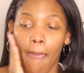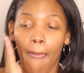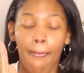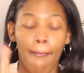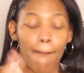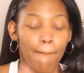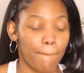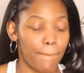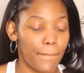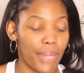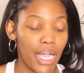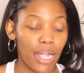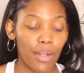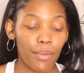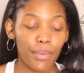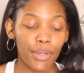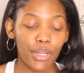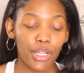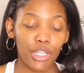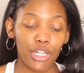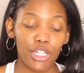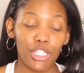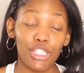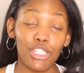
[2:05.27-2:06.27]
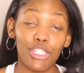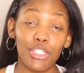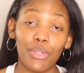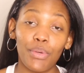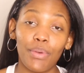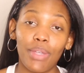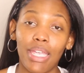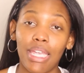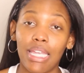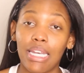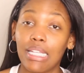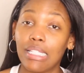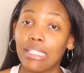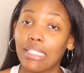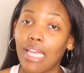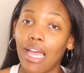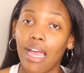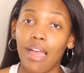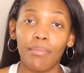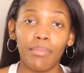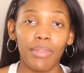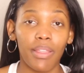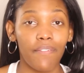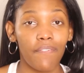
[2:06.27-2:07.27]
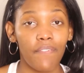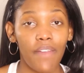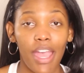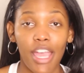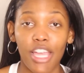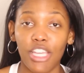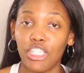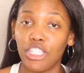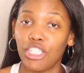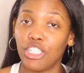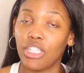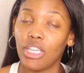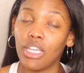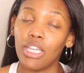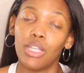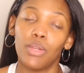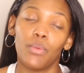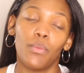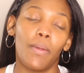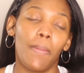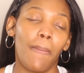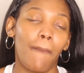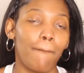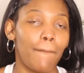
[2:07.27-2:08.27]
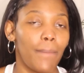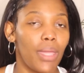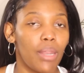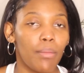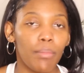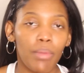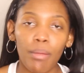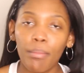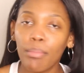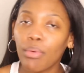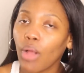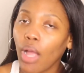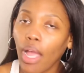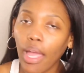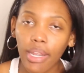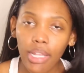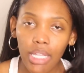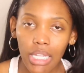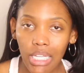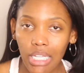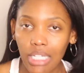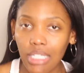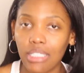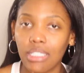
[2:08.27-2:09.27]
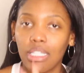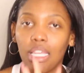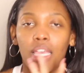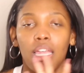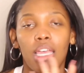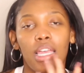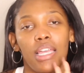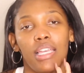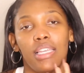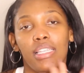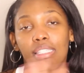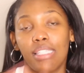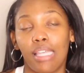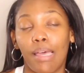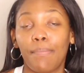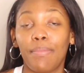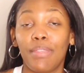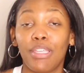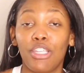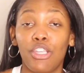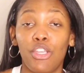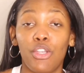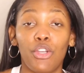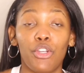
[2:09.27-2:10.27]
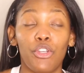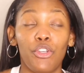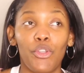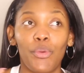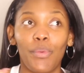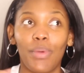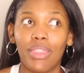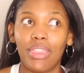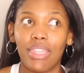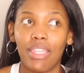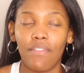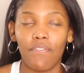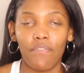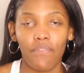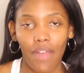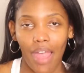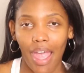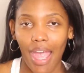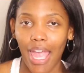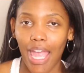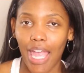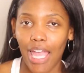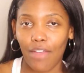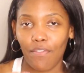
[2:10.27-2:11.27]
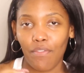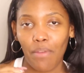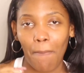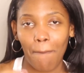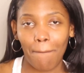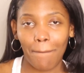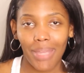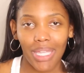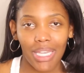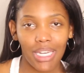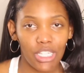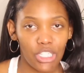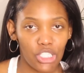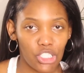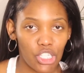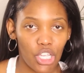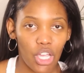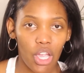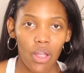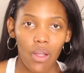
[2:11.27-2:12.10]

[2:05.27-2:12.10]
But we're gonna do it in a timely fashion with minimum products, something you can do within 5 minutes, y'all.